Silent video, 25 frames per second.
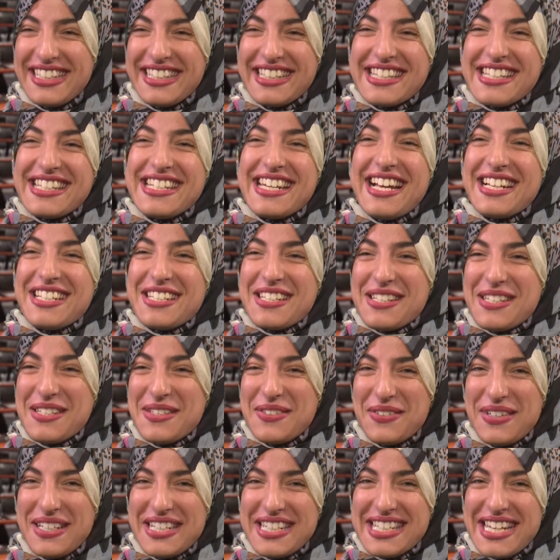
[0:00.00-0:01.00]
It's not just a
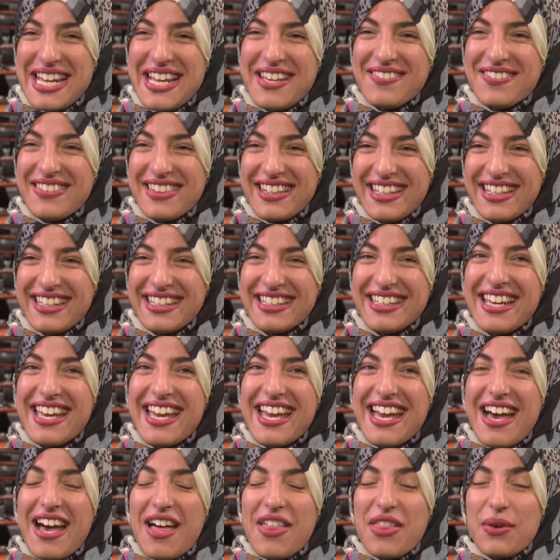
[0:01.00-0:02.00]
one-time thing.
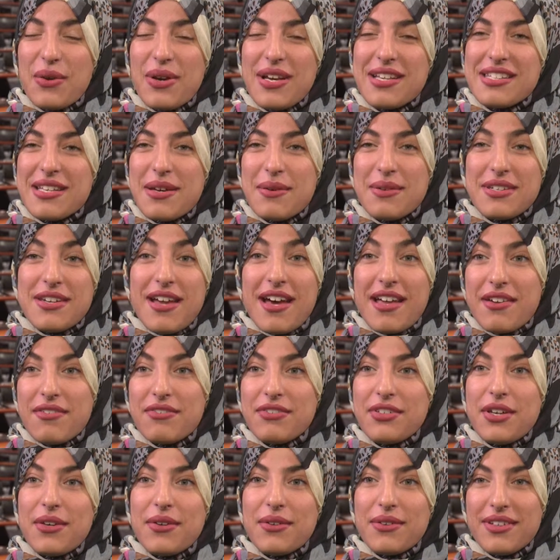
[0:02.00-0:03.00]
Otherwise, I would not have
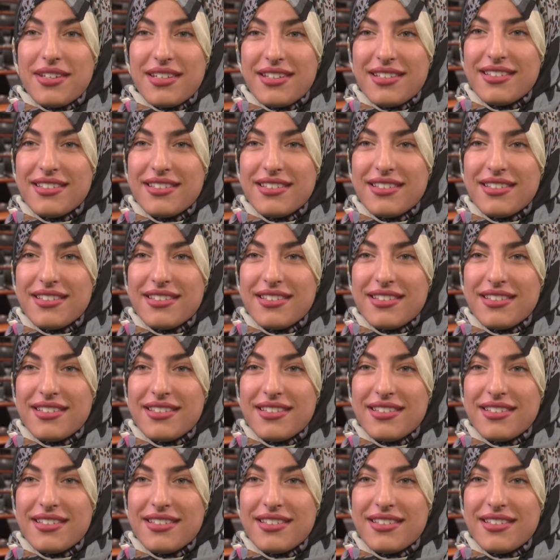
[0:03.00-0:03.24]
known.